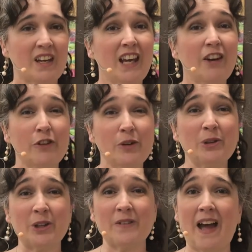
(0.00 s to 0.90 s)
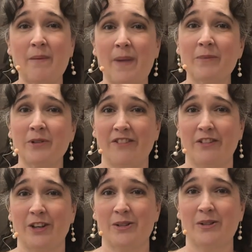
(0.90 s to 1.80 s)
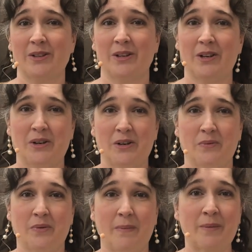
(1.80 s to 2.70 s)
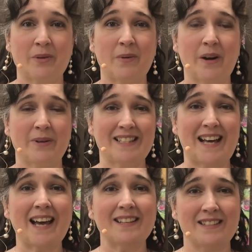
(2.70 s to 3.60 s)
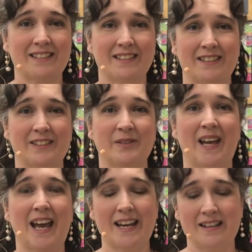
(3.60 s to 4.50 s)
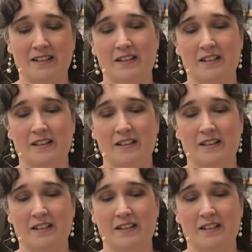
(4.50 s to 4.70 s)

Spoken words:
If you learn that memory verse, remember what we said? Okay?